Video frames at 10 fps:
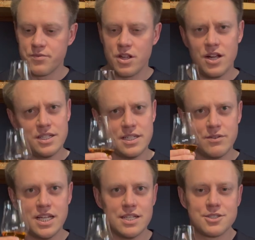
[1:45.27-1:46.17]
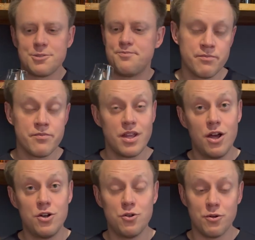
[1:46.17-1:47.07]
All right, let's have a taste.
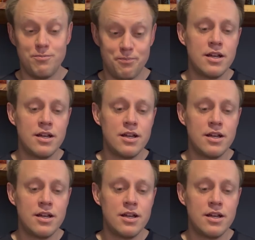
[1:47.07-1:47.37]
Oh,